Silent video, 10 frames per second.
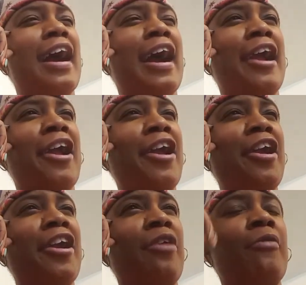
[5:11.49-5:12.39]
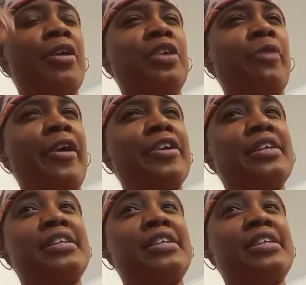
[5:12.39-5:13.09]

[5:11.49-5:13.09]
I heard one of the workers